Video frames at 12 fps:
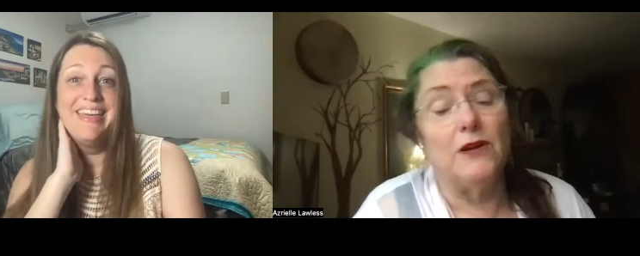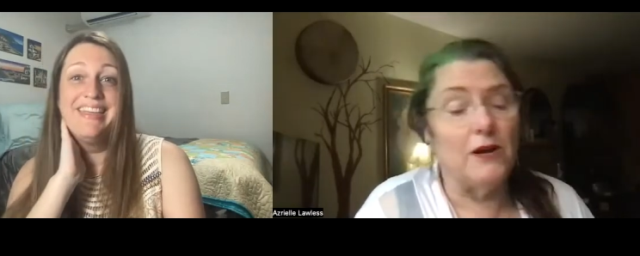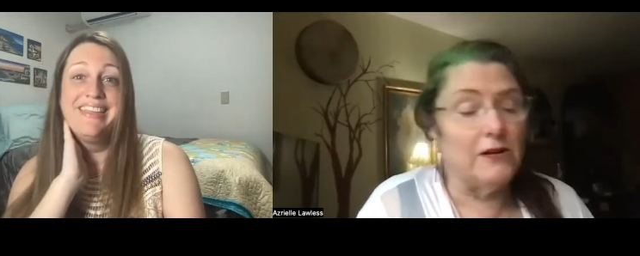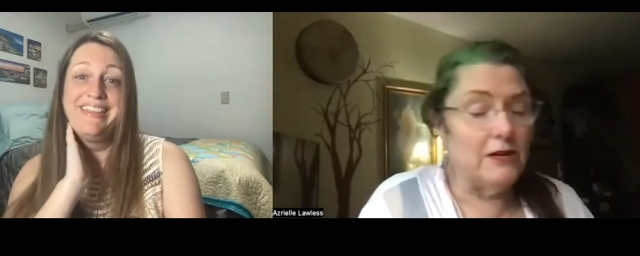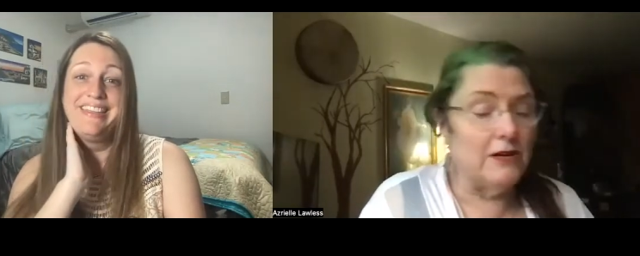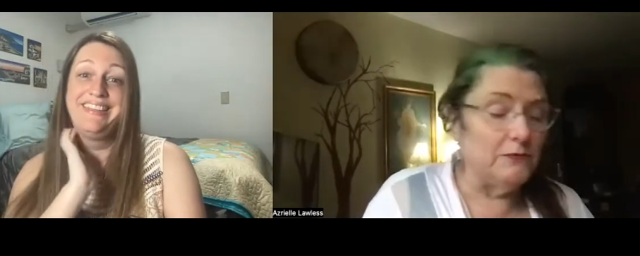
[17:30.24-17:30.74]

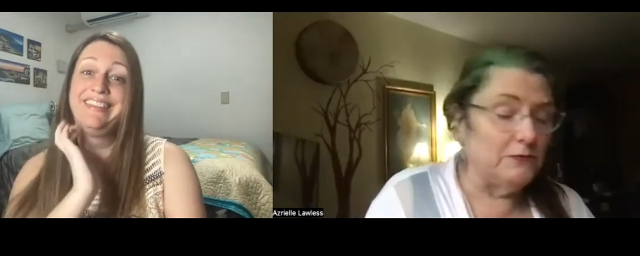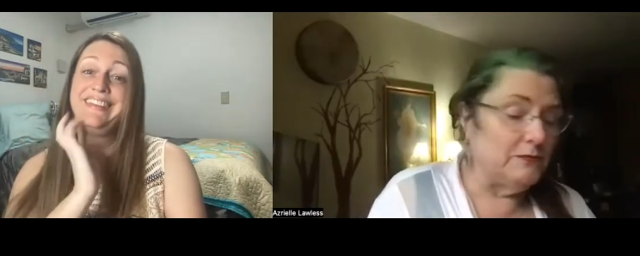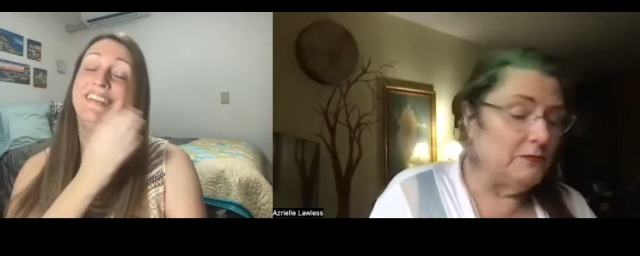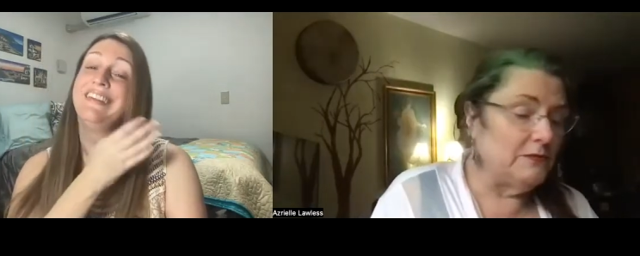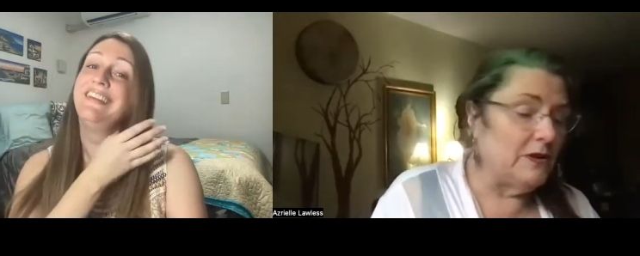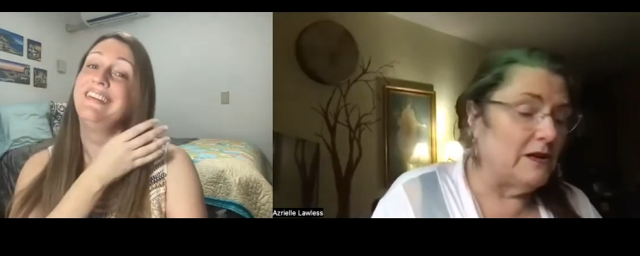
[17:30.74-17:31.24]
Speaker 1: knock
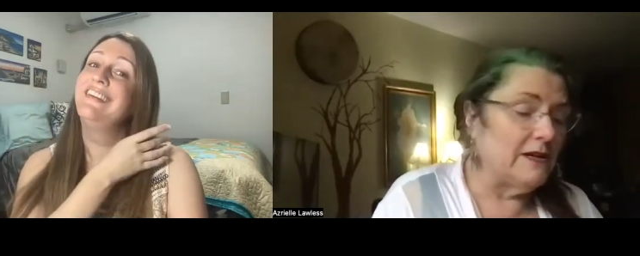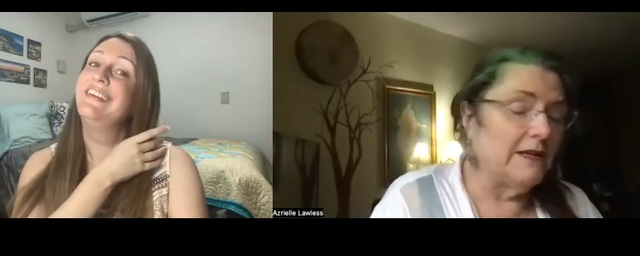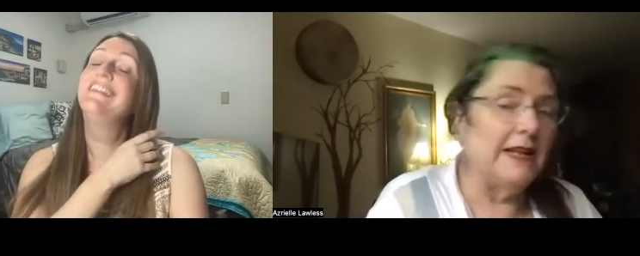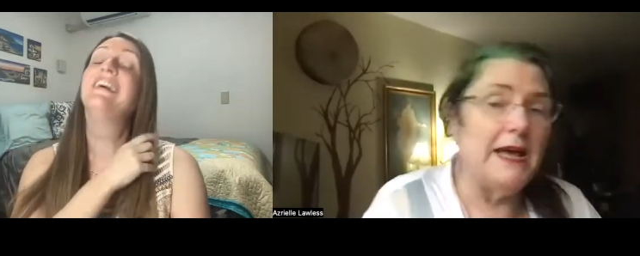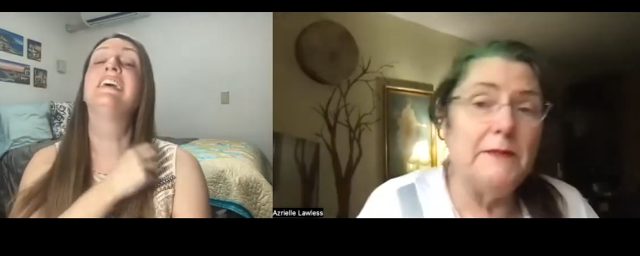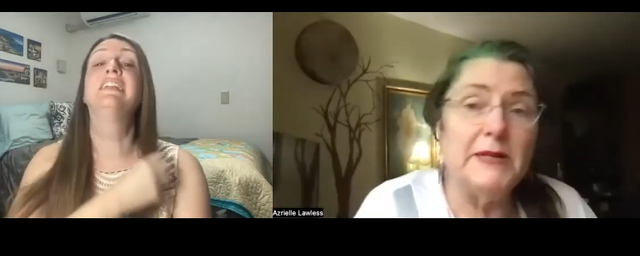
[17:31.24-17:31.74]
on knock
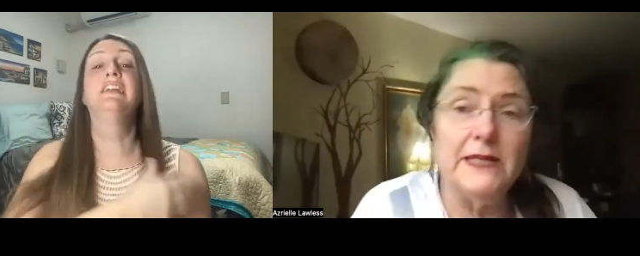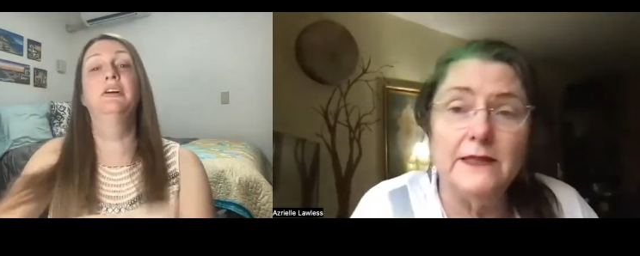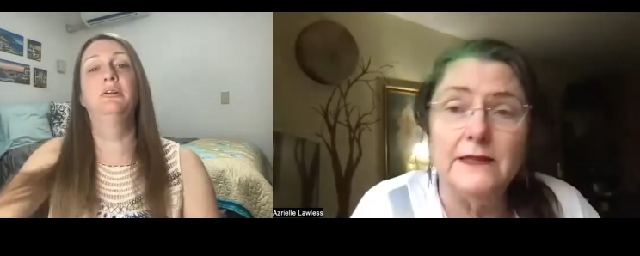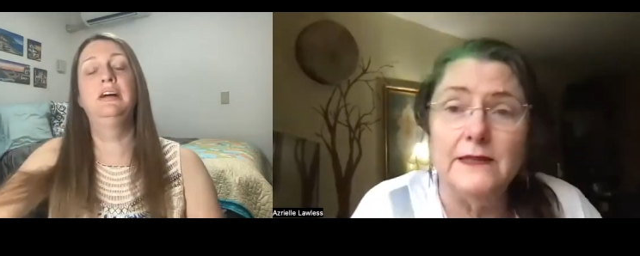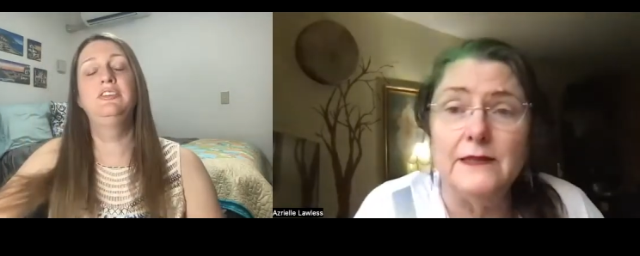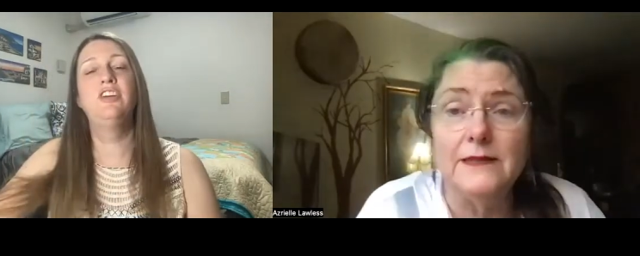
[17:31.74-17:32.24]
on
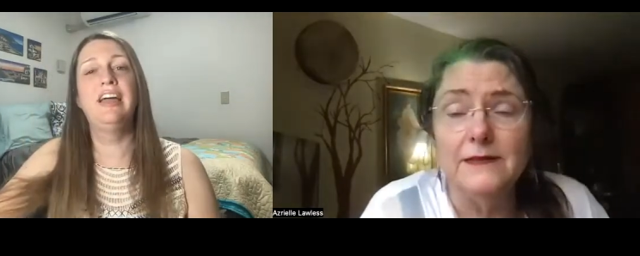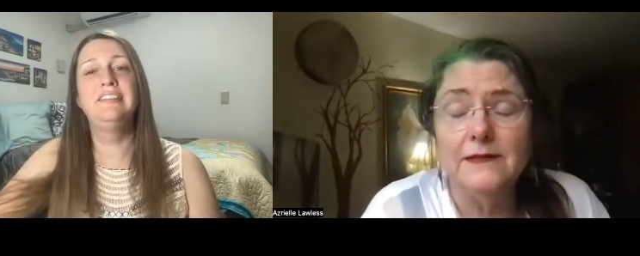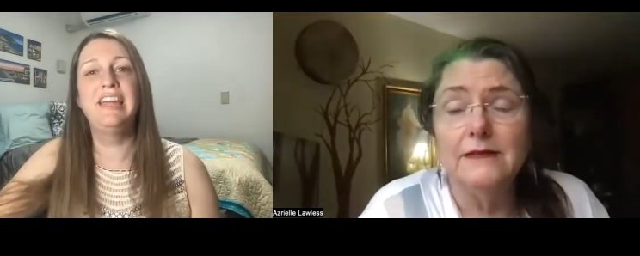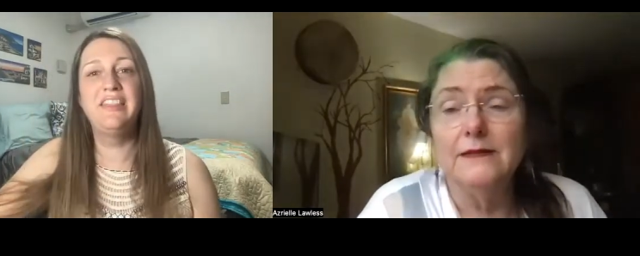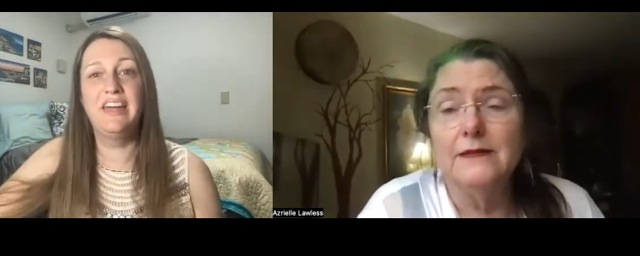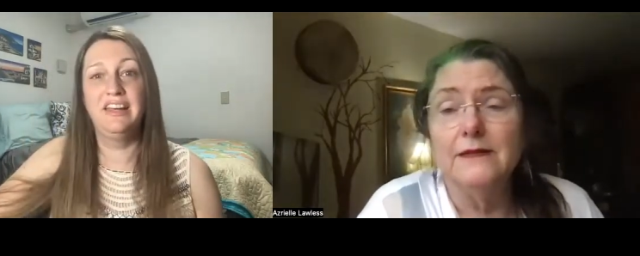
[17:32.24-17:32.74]
laminate.
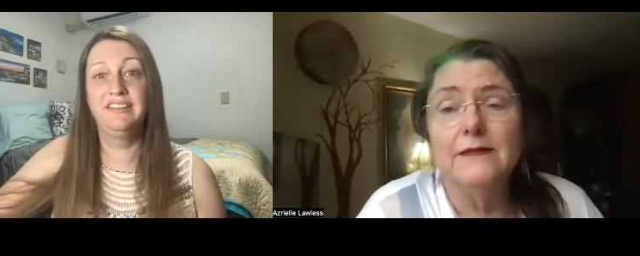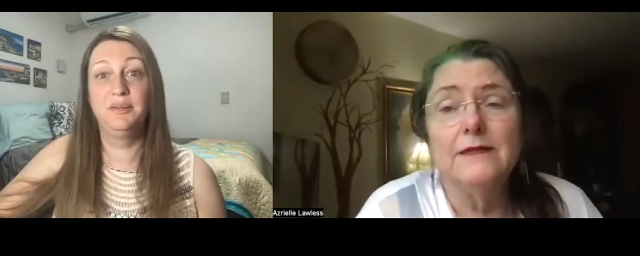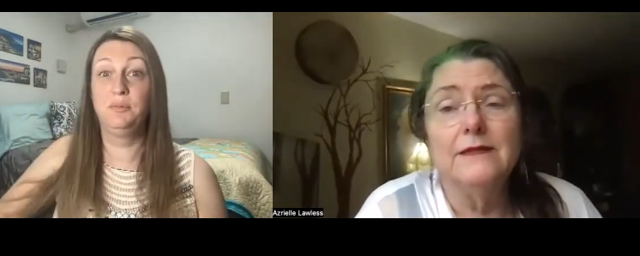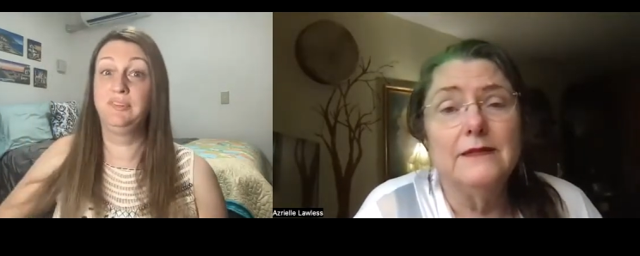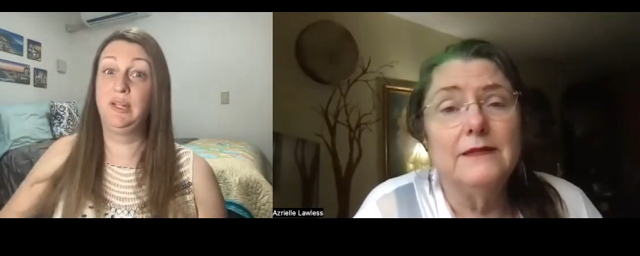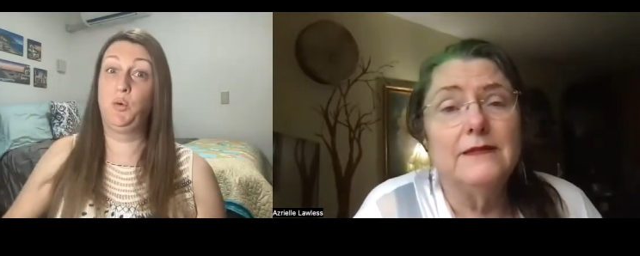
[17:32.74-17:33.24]
I, say that and
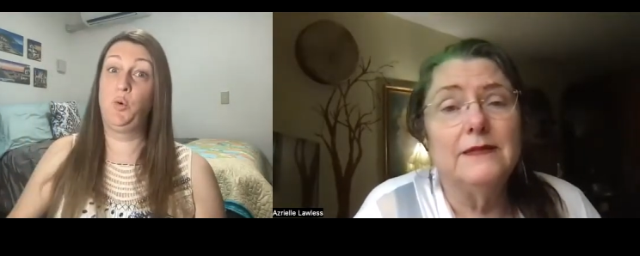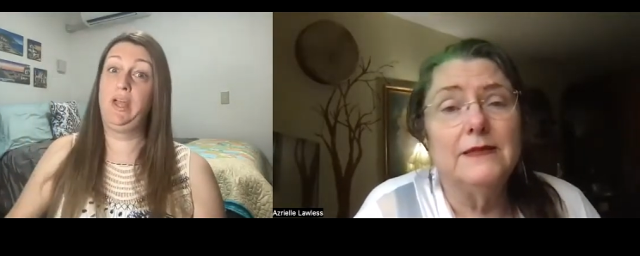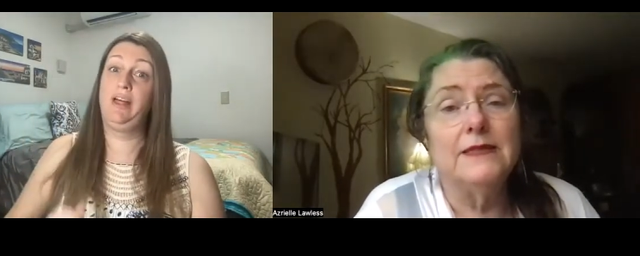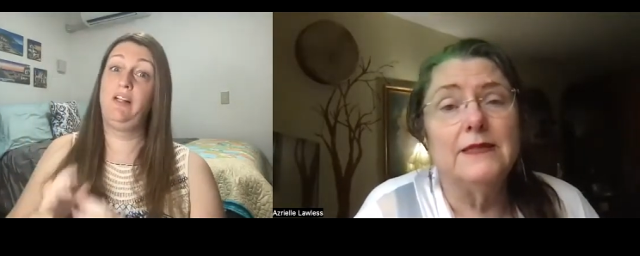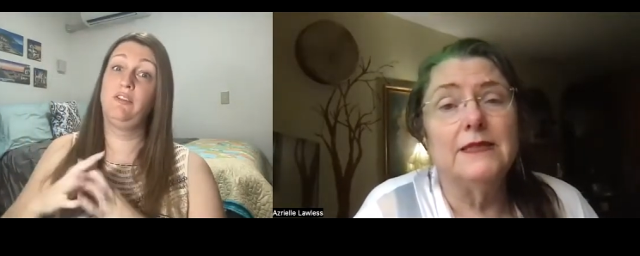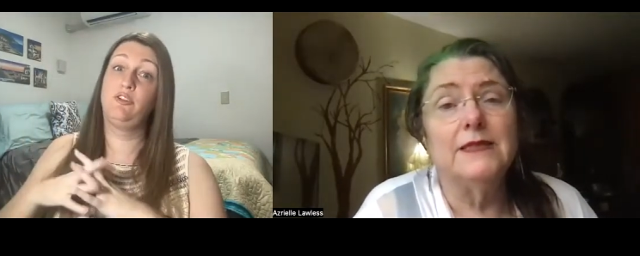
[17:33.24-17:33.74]
someone's like,
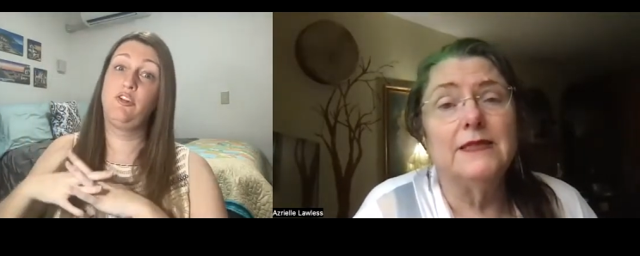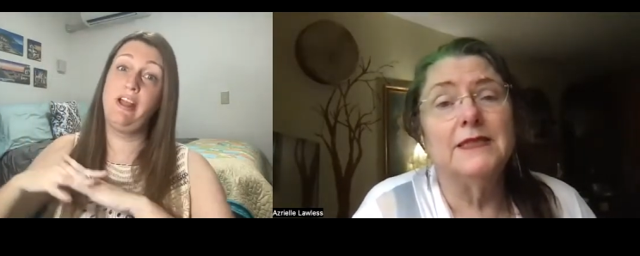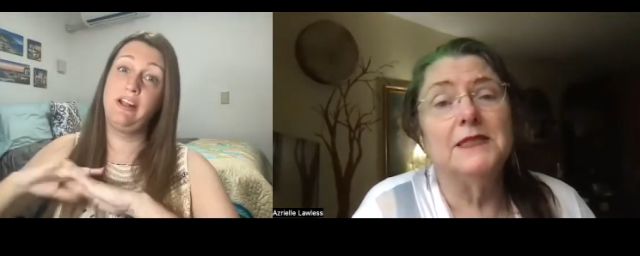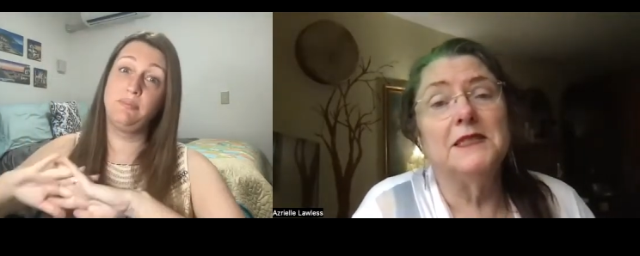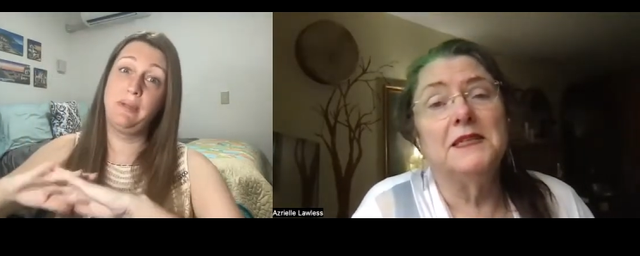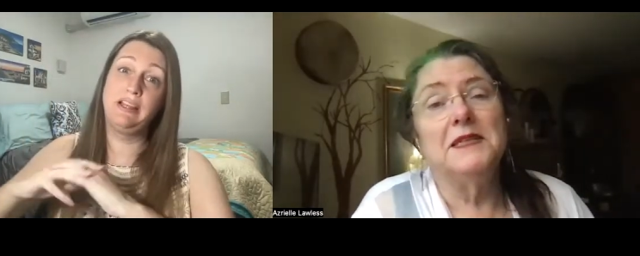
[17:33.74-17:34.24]
well,
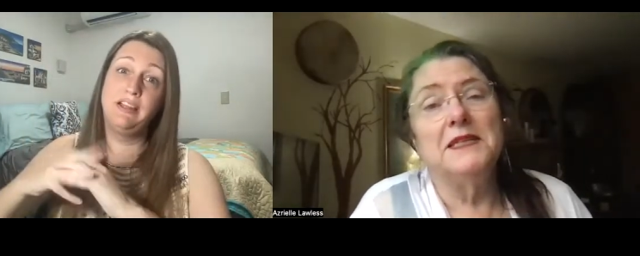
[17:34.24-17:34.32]
crack my